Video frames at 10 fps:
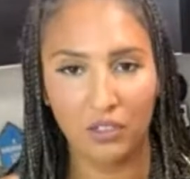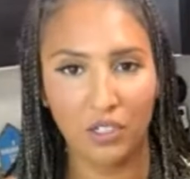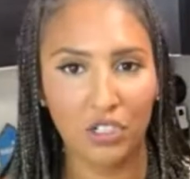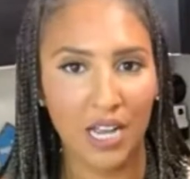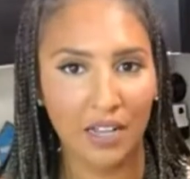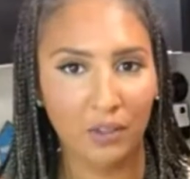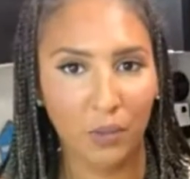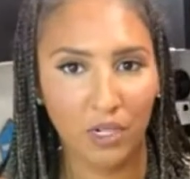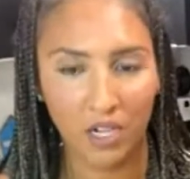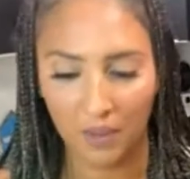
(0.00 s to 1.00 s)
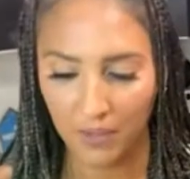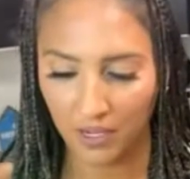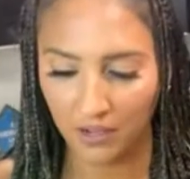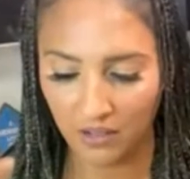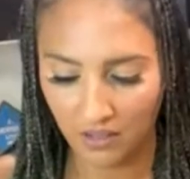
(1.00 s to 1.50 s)
So I just add the 1 cup
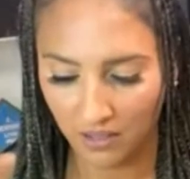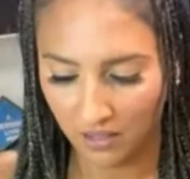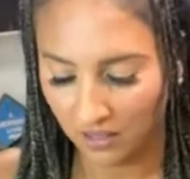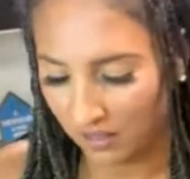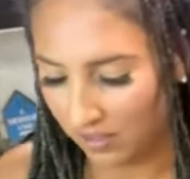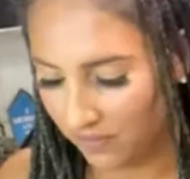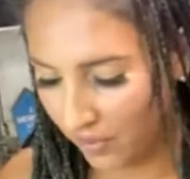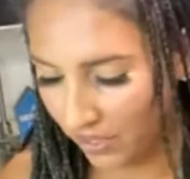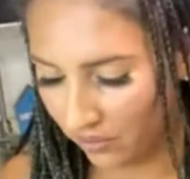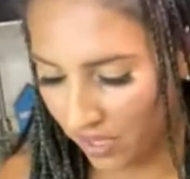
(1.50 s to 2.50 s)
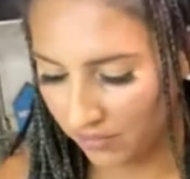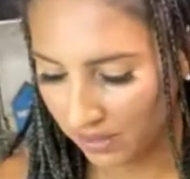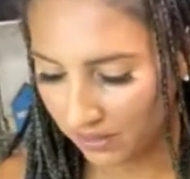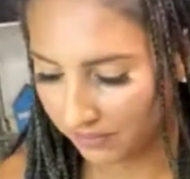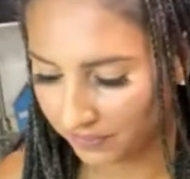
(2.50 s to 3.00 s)
here of
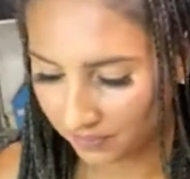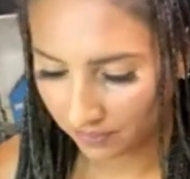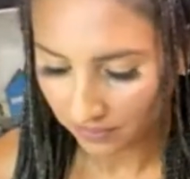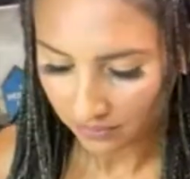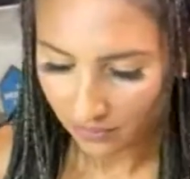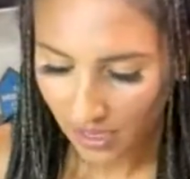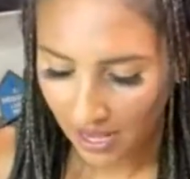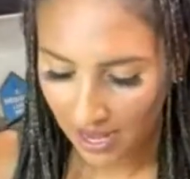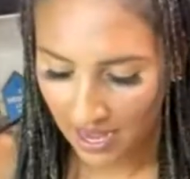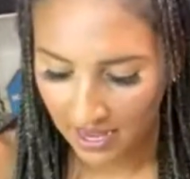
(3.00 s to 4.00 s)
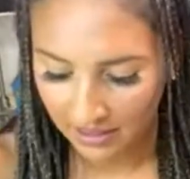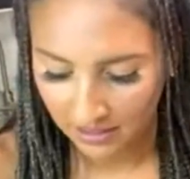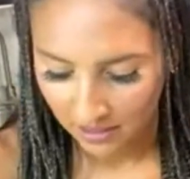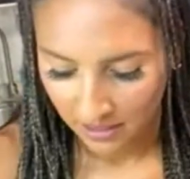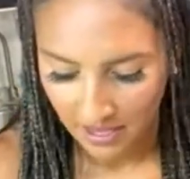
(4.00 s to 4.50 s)
breadcrumbs, and
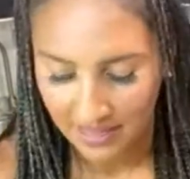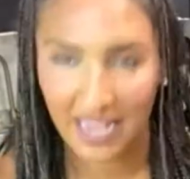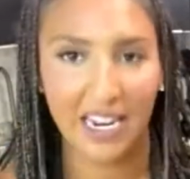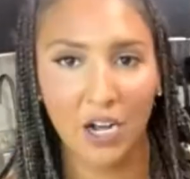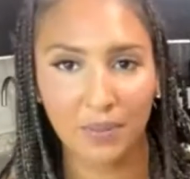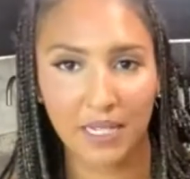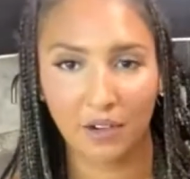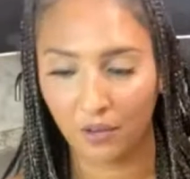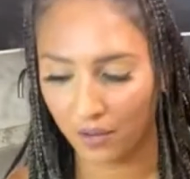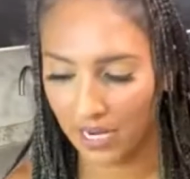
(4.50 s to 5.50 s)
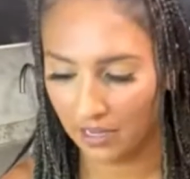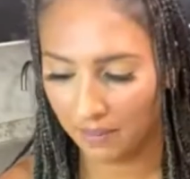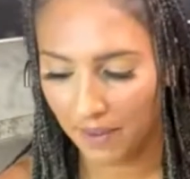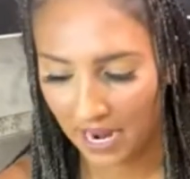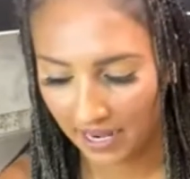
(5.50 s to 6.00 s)
that helps it create a
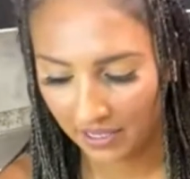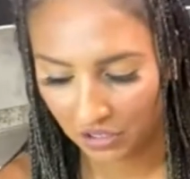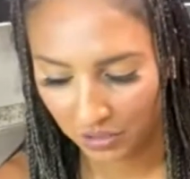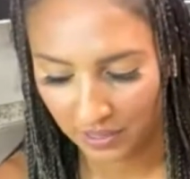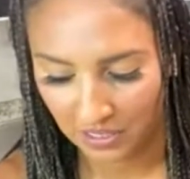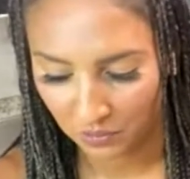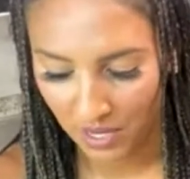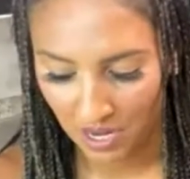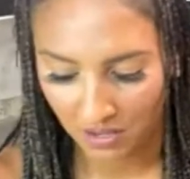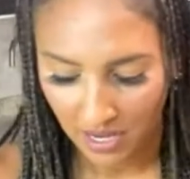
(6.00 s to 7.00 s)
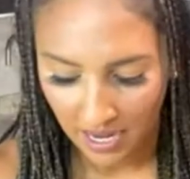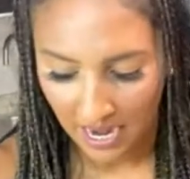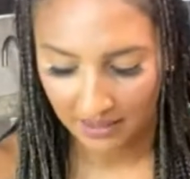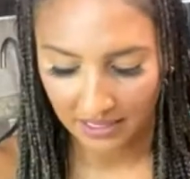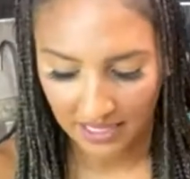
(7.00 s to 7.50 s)
bind to it as well.
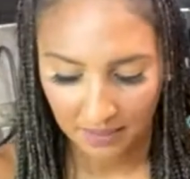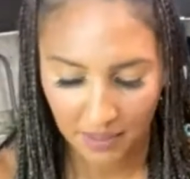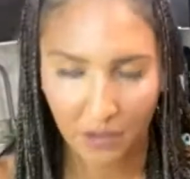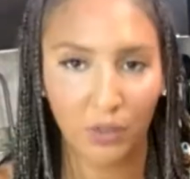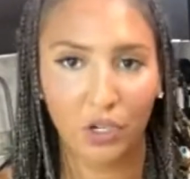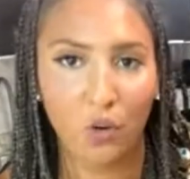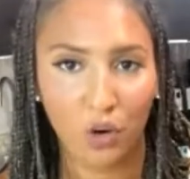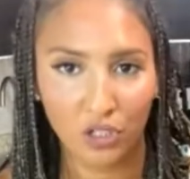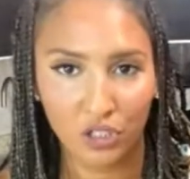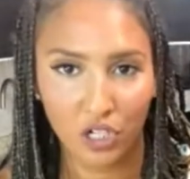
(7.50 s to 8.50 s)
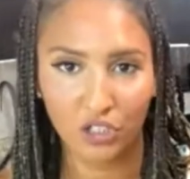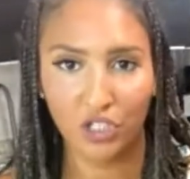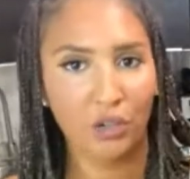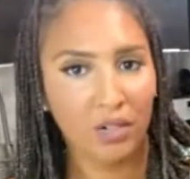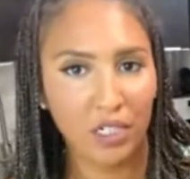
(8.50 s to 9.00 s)
And the same thing with the cornstarch.
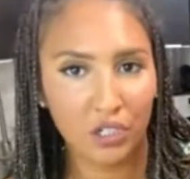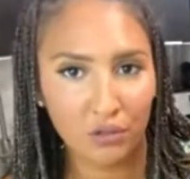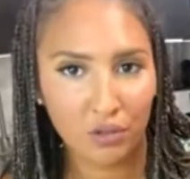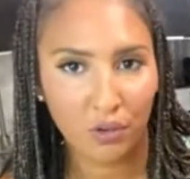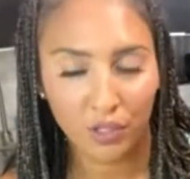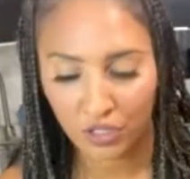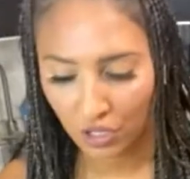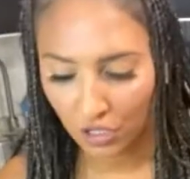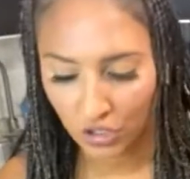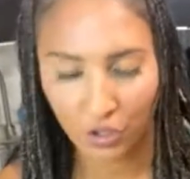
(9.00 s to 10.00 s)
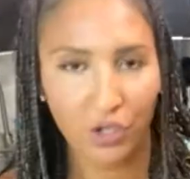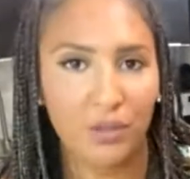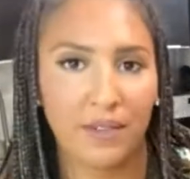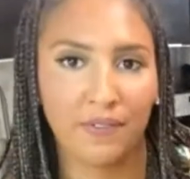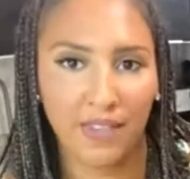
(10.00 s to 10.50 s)
You don't need to use cornstarch. You can
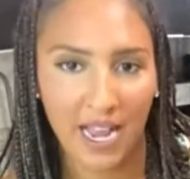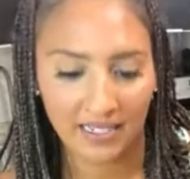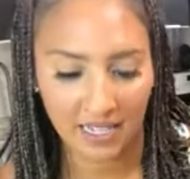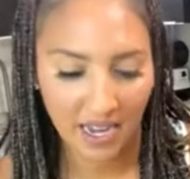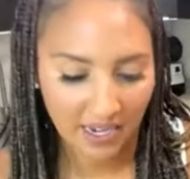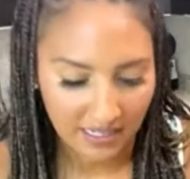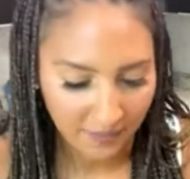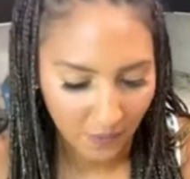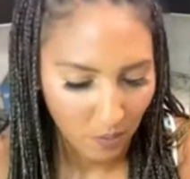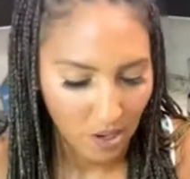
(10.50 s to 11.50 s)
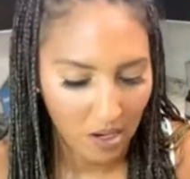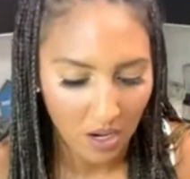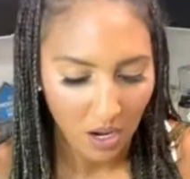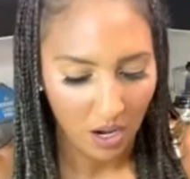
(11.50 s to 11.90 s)
use the flax eggs if you want.